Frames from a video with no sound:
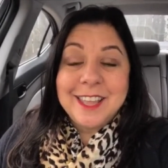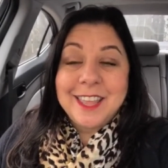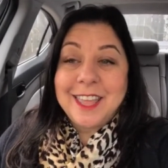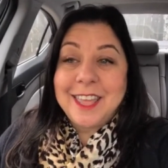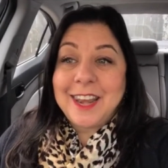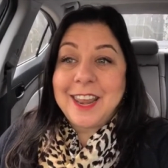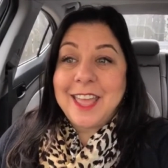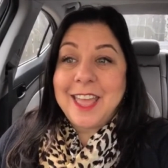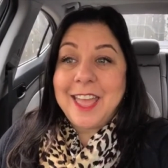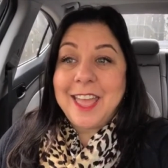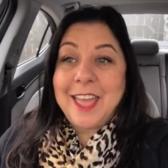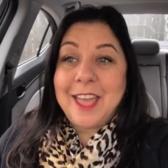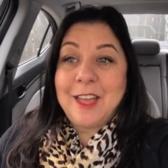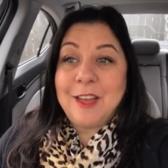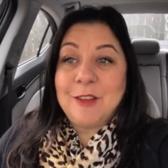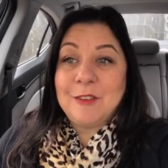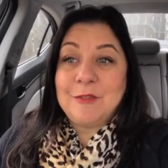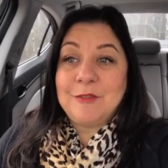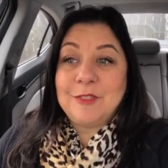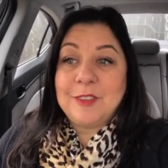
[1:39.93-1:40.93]
And I
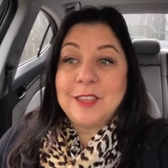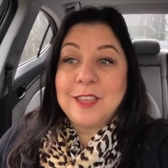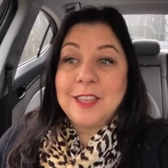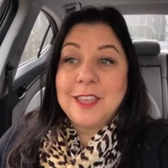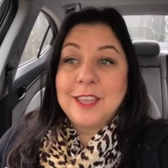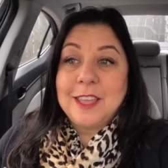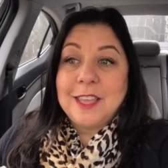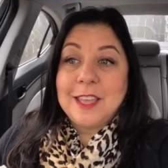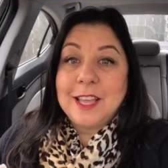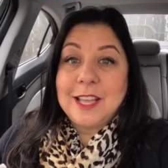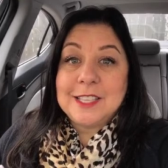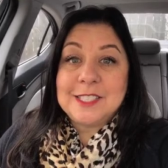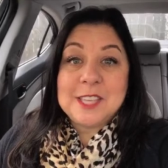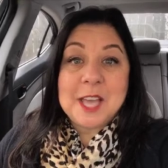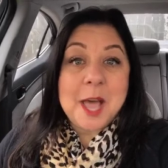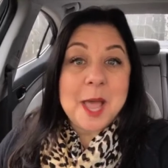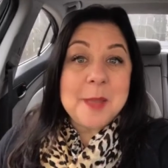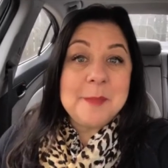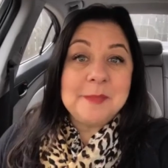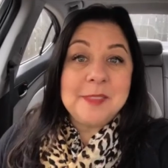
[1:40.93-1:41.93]
have a
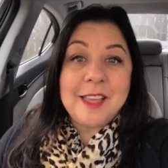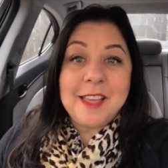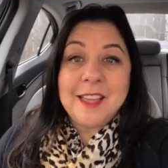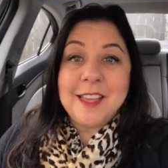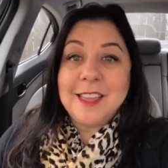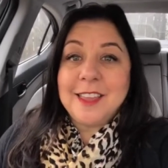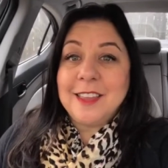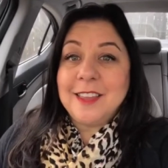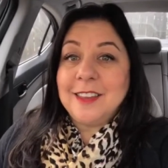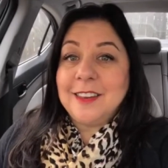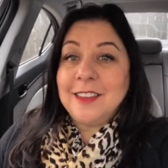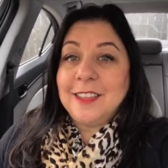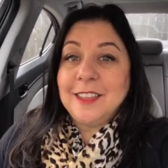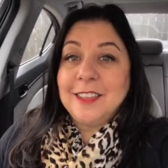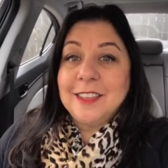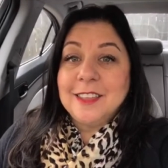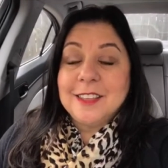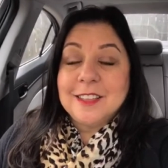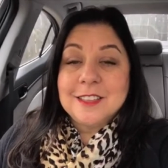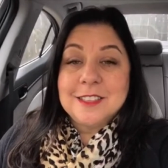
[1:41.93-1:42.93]
timeline.
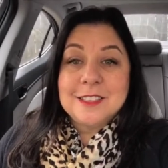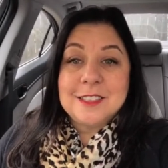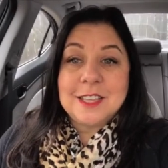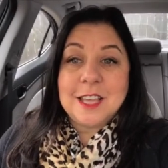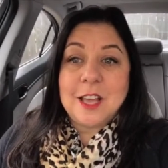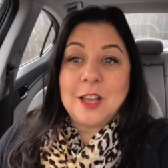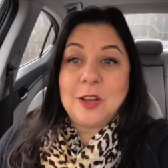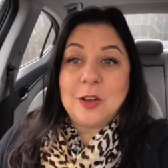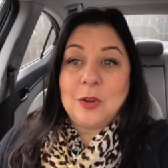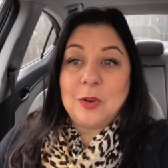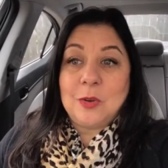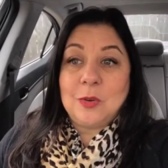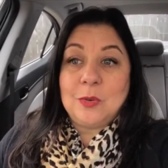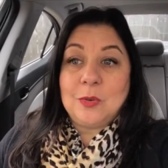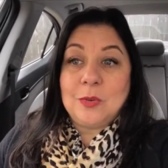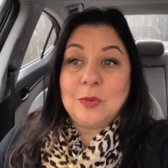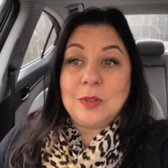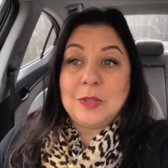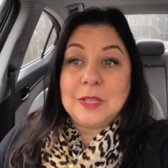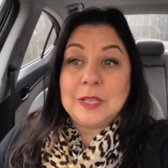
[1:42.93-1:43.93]
So,
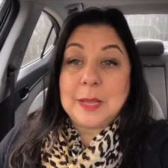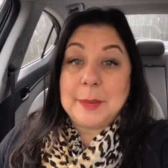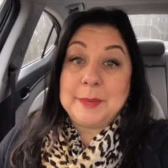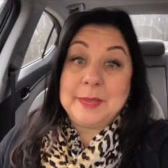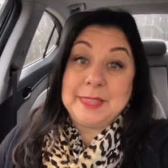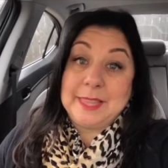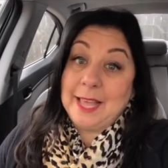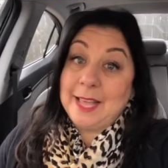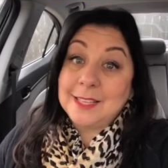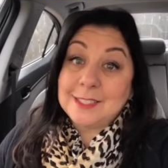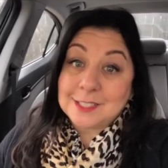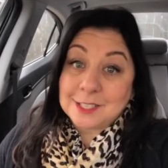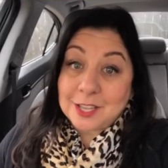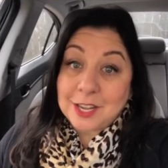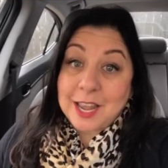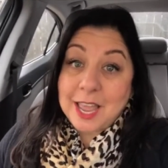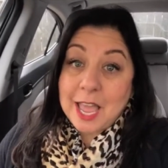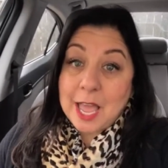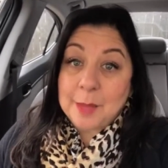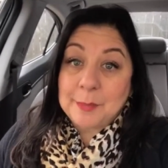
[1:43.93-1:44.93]
I mean, that's going
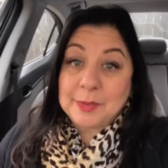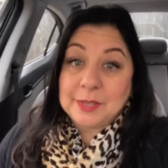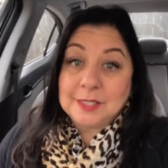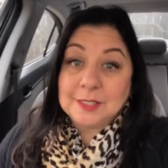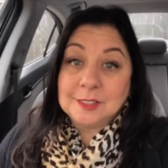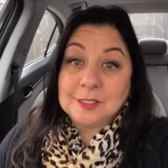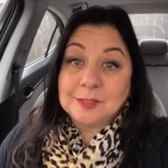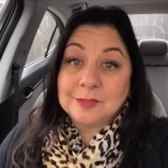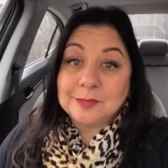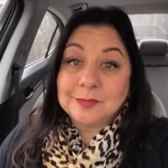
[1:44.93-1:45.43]
to happen.